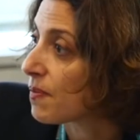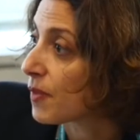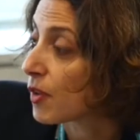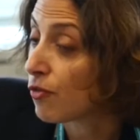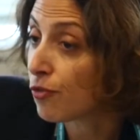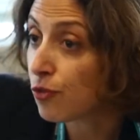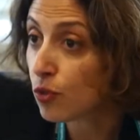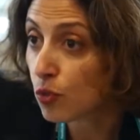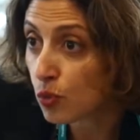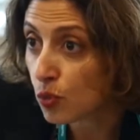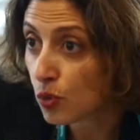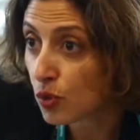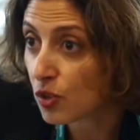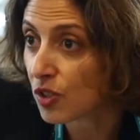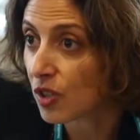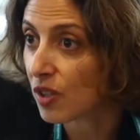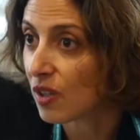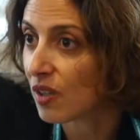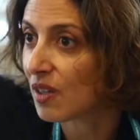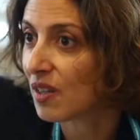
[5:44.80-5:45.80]
food,
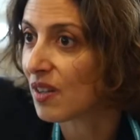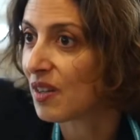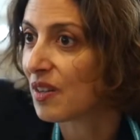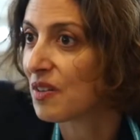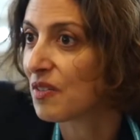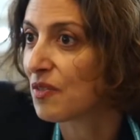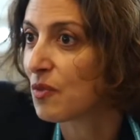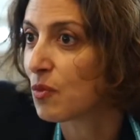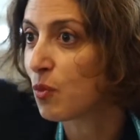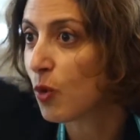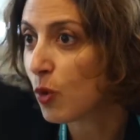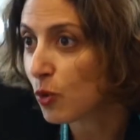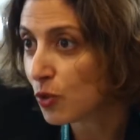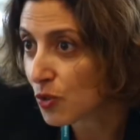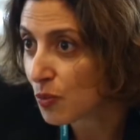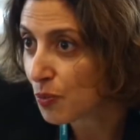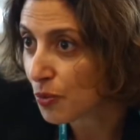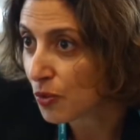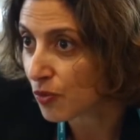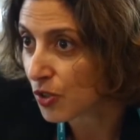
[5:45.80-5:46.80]

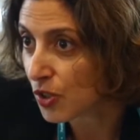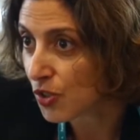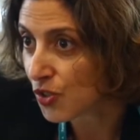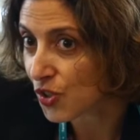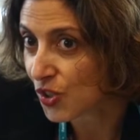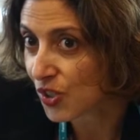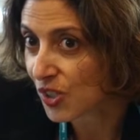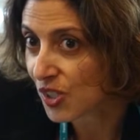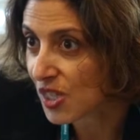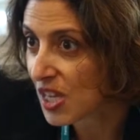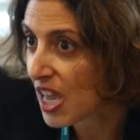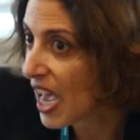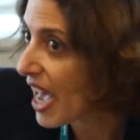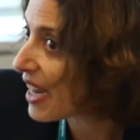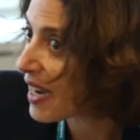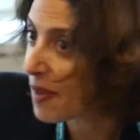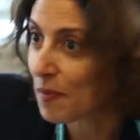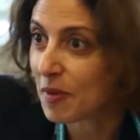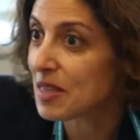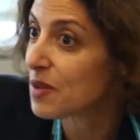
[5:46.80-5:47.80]
water provisions,
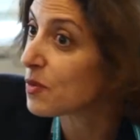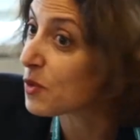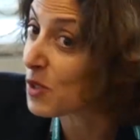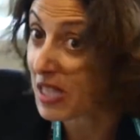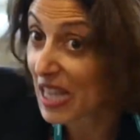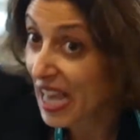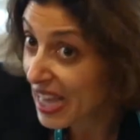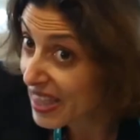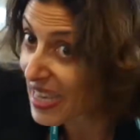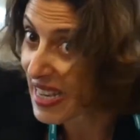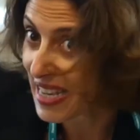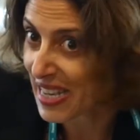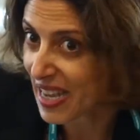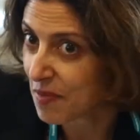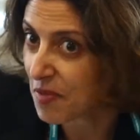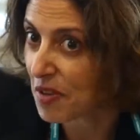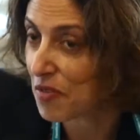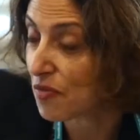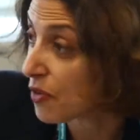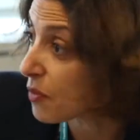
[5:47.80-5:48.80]
and I mean, there was nothing
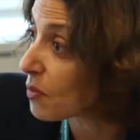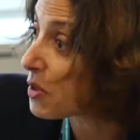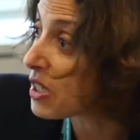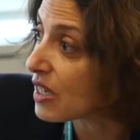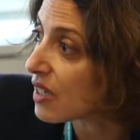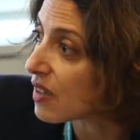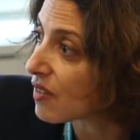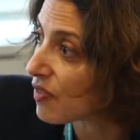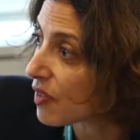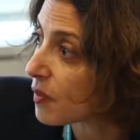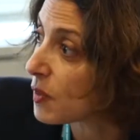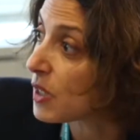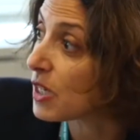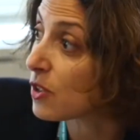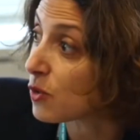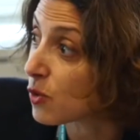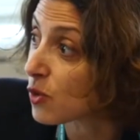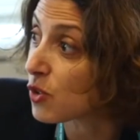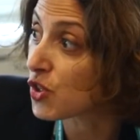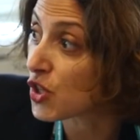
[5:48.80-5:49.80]
coming from Kiev. I mean,
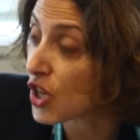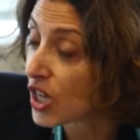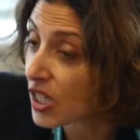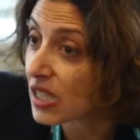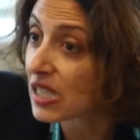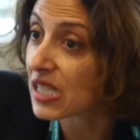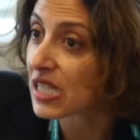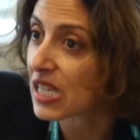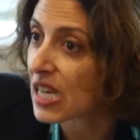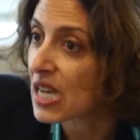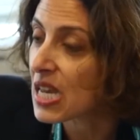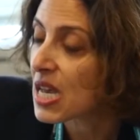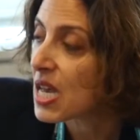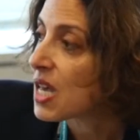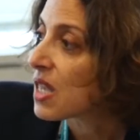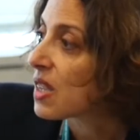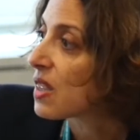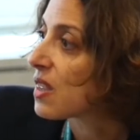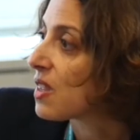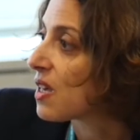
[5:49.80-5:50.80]
it was just
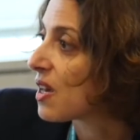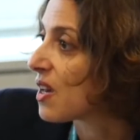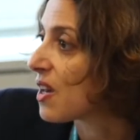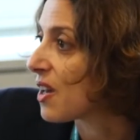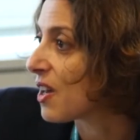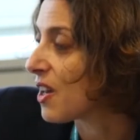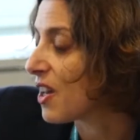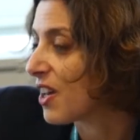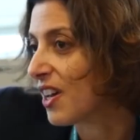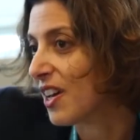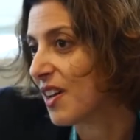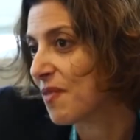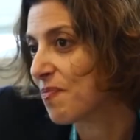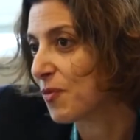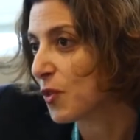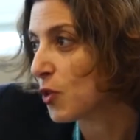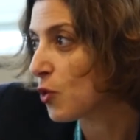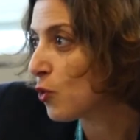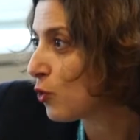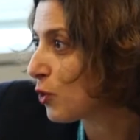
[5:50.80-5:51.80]

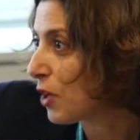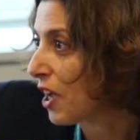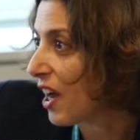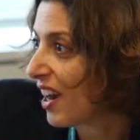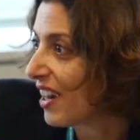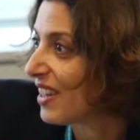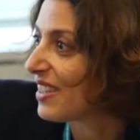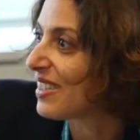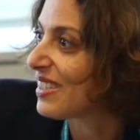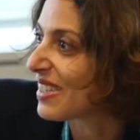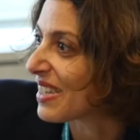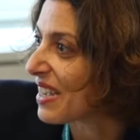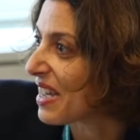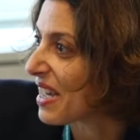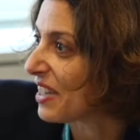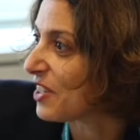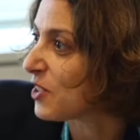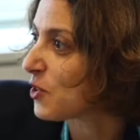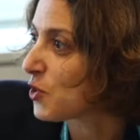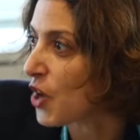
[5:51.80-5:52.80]
the good hearts
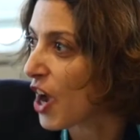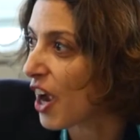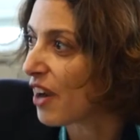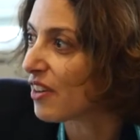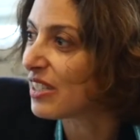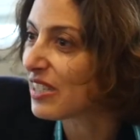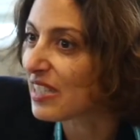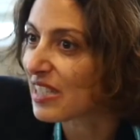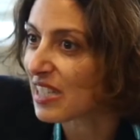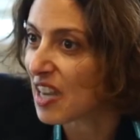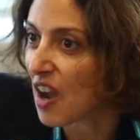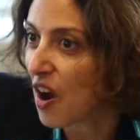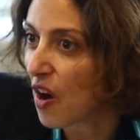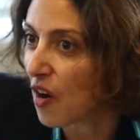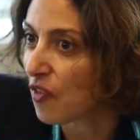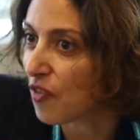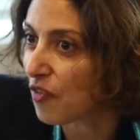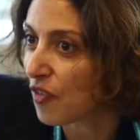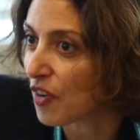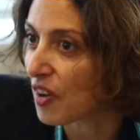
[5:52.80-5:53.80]
and the charity
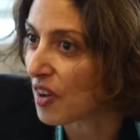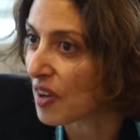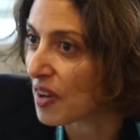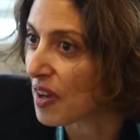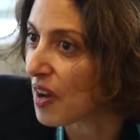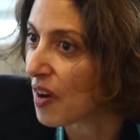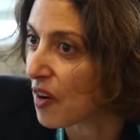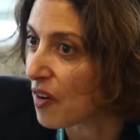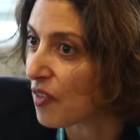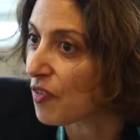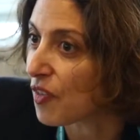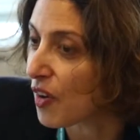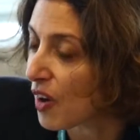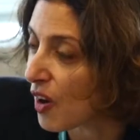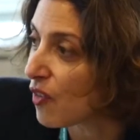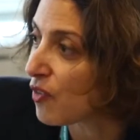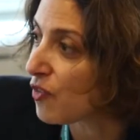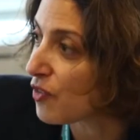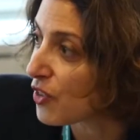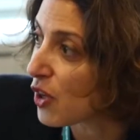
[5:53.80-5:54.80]
of
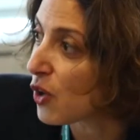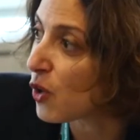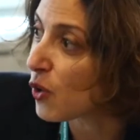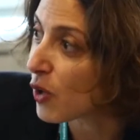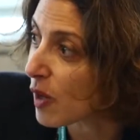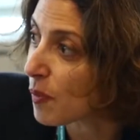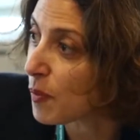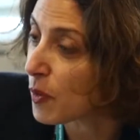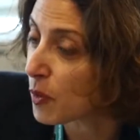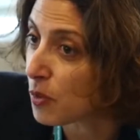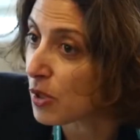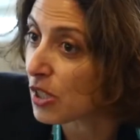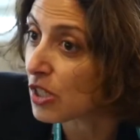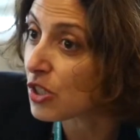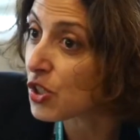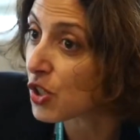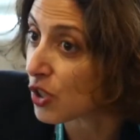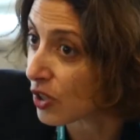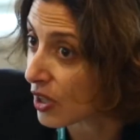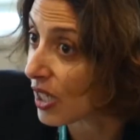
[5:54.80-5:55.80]
the local
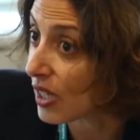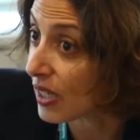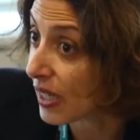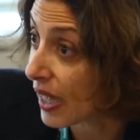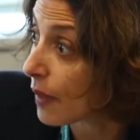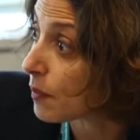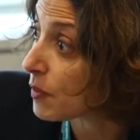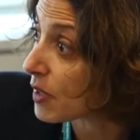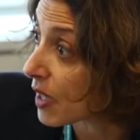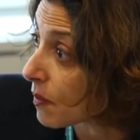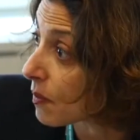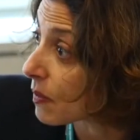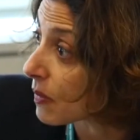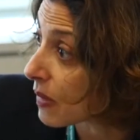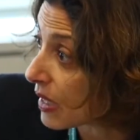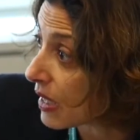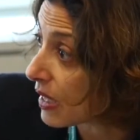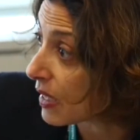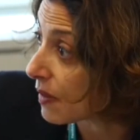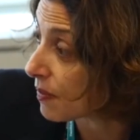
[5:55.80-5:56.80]
population that kept them
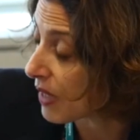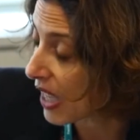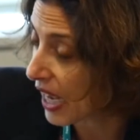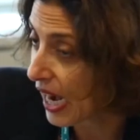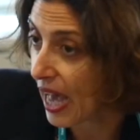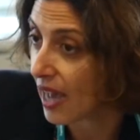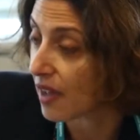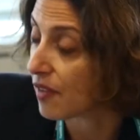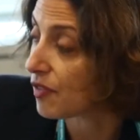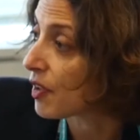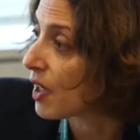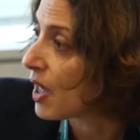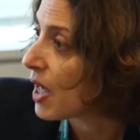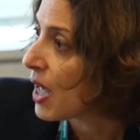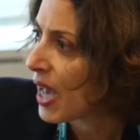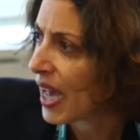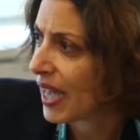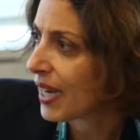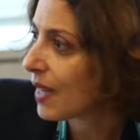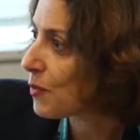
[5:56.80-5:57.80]
alive.
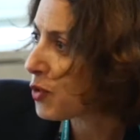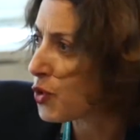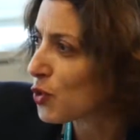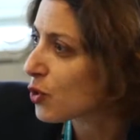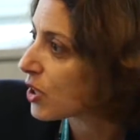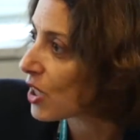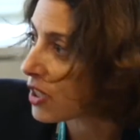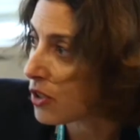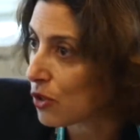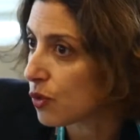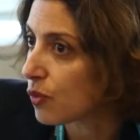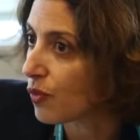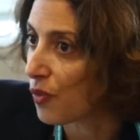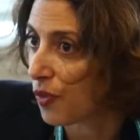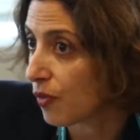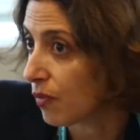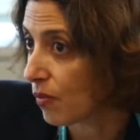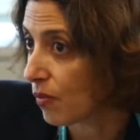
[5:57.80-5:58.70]
And I'm sure that you've